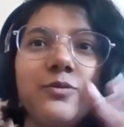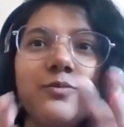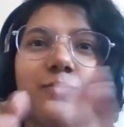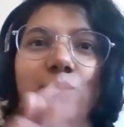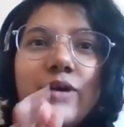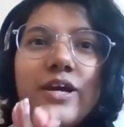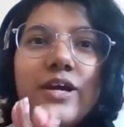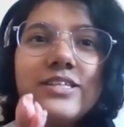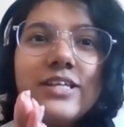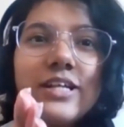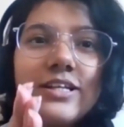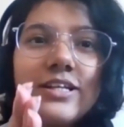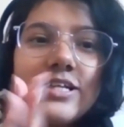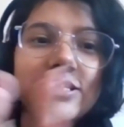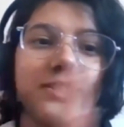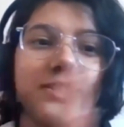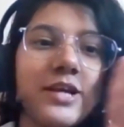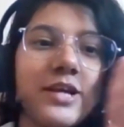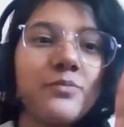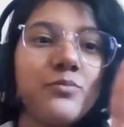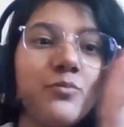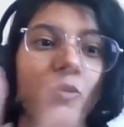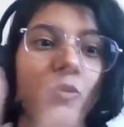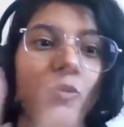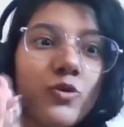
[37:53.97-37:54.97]
So
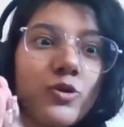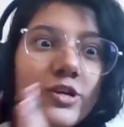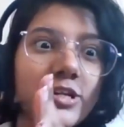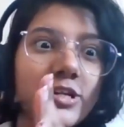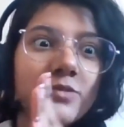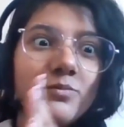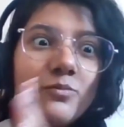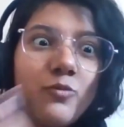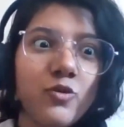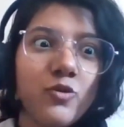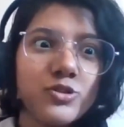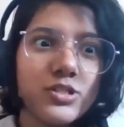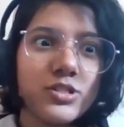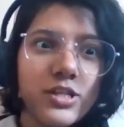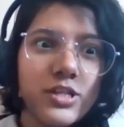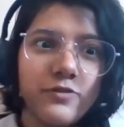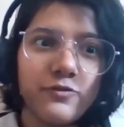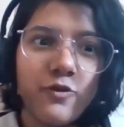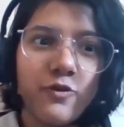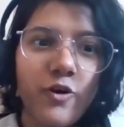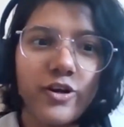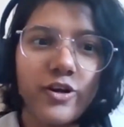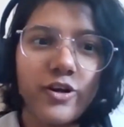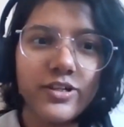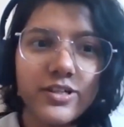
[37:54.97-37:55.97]
basically it's like
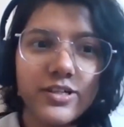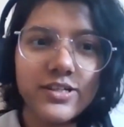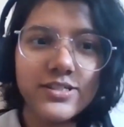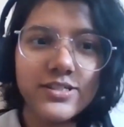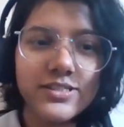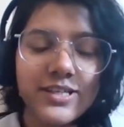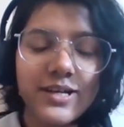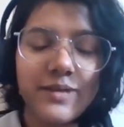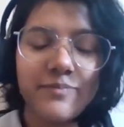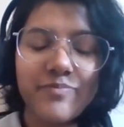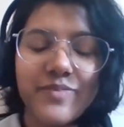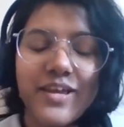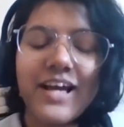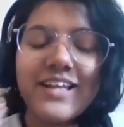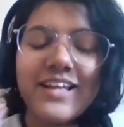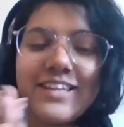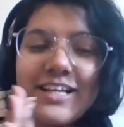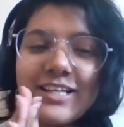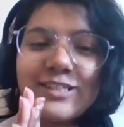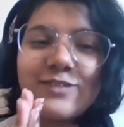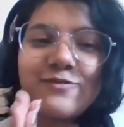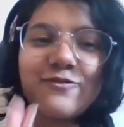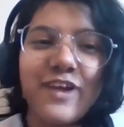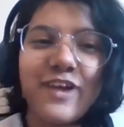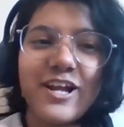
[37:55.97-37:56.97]
mostly foreigners.
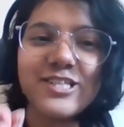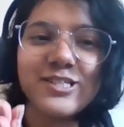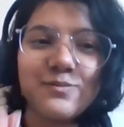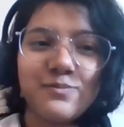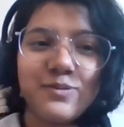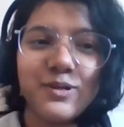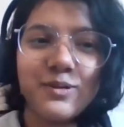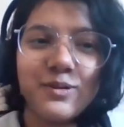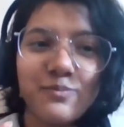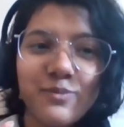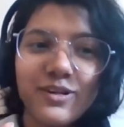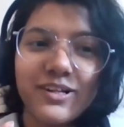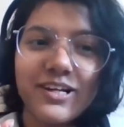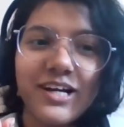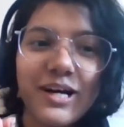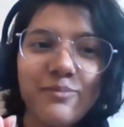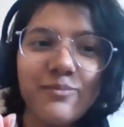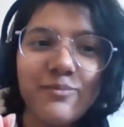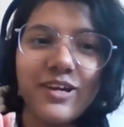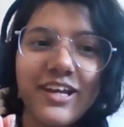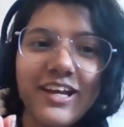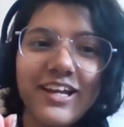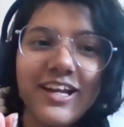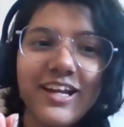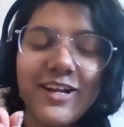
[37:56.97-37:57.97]
There's French
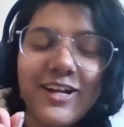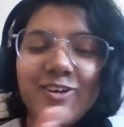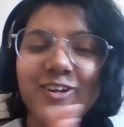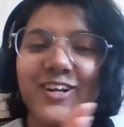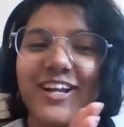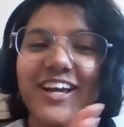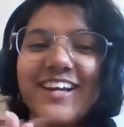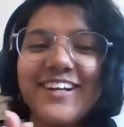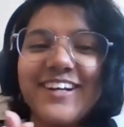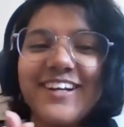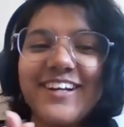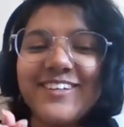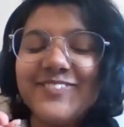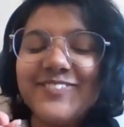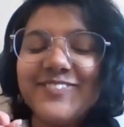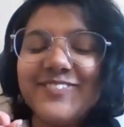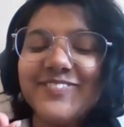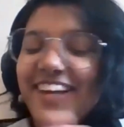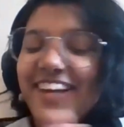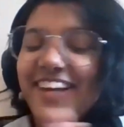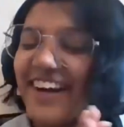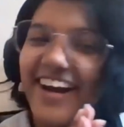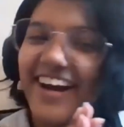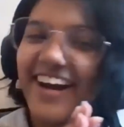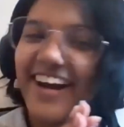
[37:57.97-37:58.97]
people coming in and you're
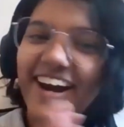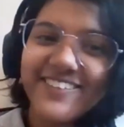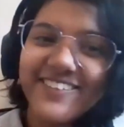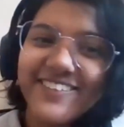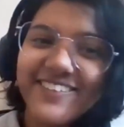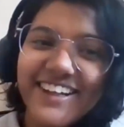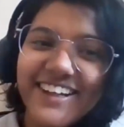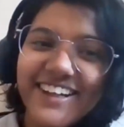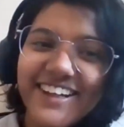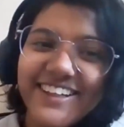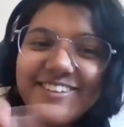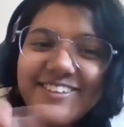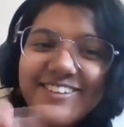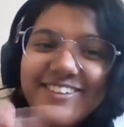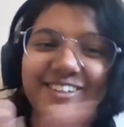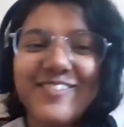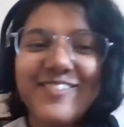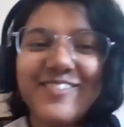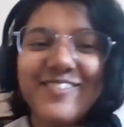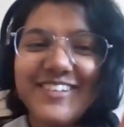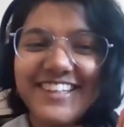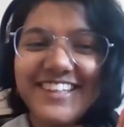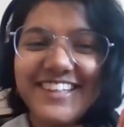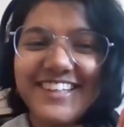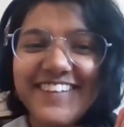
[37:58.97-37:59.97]
like, how are
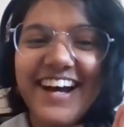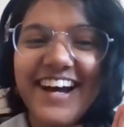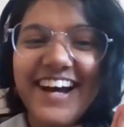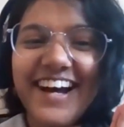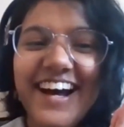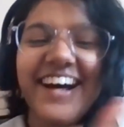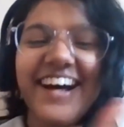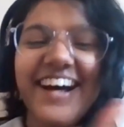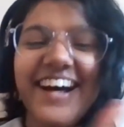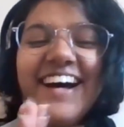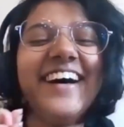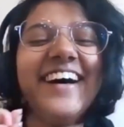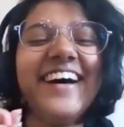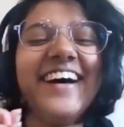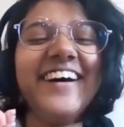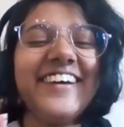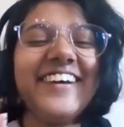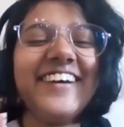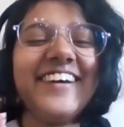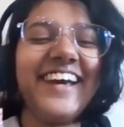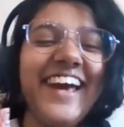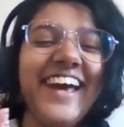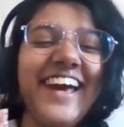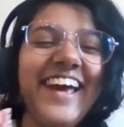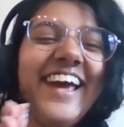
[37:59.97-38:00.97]
you? Comment ça va?
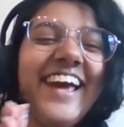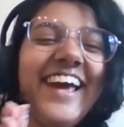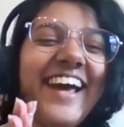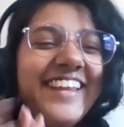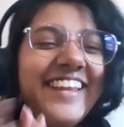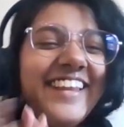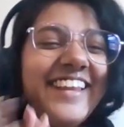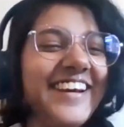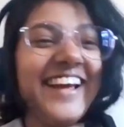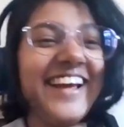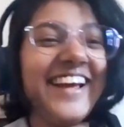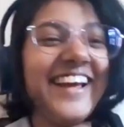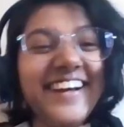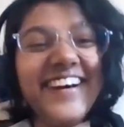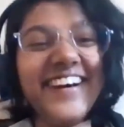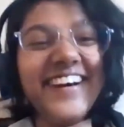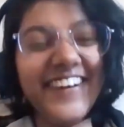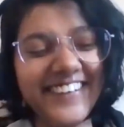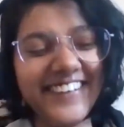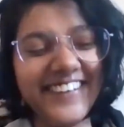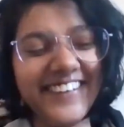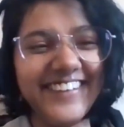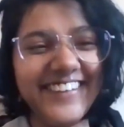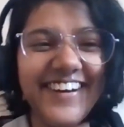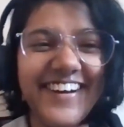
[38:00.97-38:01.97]
Okay. They're
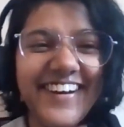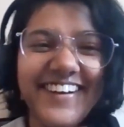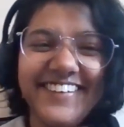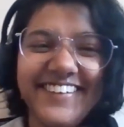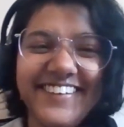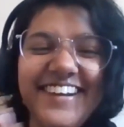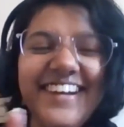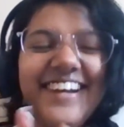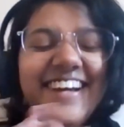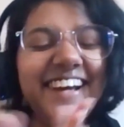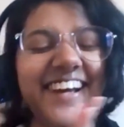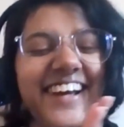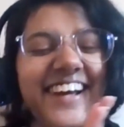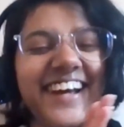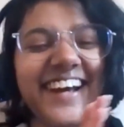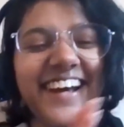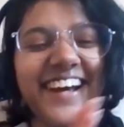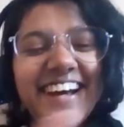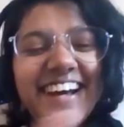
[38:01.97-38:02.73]
like, oh, no.